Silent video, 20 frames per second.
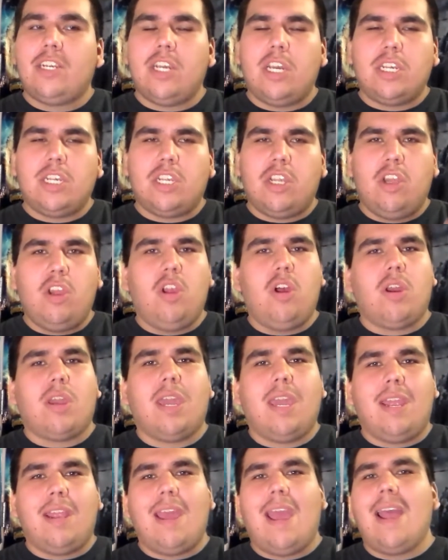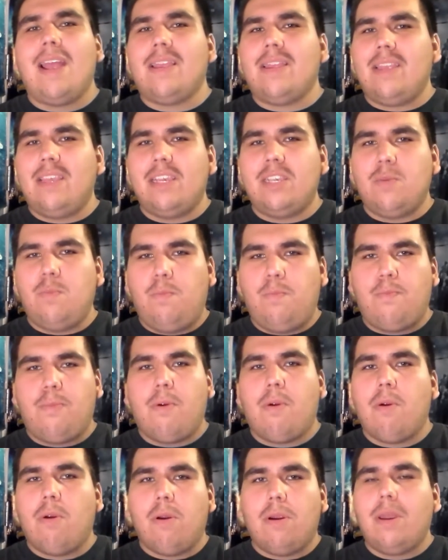Just looking at this
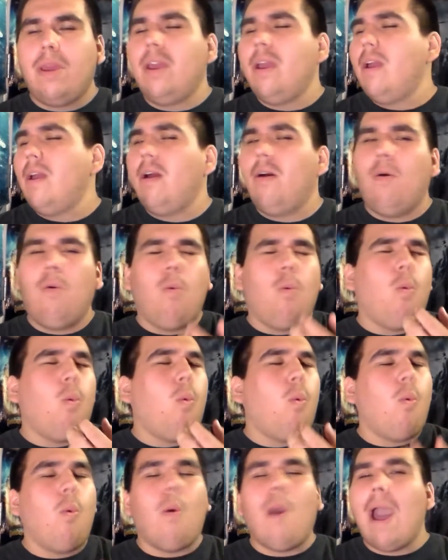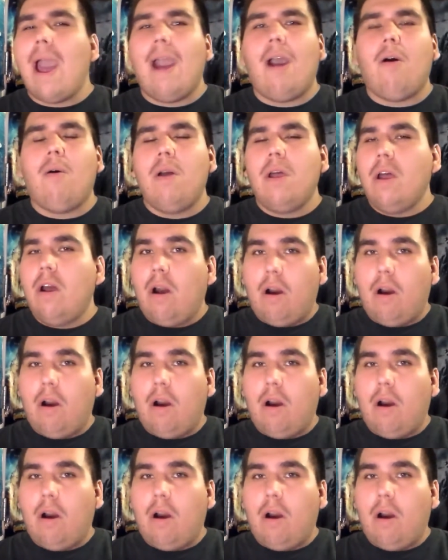bird wow.